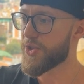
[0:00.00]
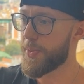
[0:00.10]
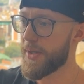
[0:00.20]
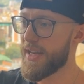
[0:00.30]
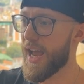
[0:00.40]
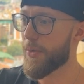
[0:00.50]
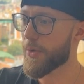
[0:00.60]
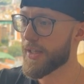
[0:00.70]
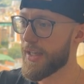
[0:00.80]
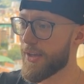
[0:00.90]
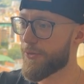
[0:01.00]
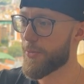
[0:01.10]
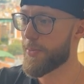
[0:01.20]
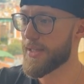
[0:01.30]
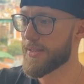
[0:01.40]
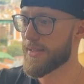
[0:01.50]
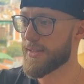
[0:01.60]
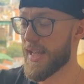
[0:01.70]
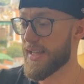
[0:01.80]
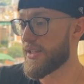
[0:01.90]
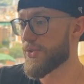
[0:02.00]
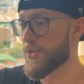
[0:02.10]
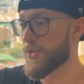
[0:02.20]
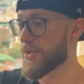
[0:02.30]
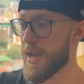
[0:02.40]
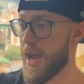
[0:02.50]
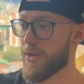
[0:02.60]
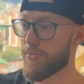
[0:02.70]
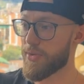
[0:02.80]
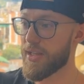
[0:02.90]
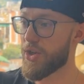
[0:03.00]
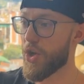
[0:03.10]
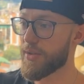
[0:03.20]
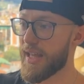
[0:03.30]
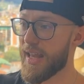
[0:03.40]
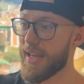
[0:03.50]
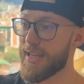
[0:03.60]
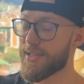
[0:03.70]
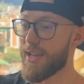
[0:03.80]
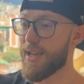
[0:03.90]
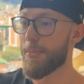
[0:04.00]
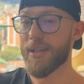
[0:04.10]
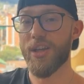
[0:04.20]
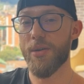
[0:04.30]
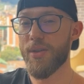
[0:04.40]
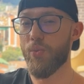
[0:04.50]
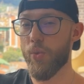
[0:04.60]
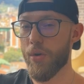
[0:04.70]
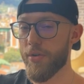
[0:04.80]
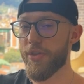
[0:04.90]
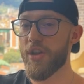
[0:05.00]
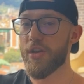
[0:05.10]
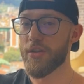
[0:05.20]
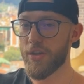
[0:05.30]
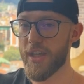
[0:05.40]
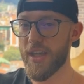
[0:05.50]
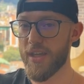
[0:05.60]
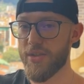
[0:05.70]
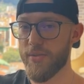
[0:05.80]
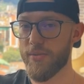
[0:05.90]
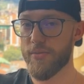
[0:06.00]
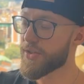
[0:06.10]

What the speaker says: Speed networking for business. That's interesting. I don't really know what that is, but it could be worth looking into.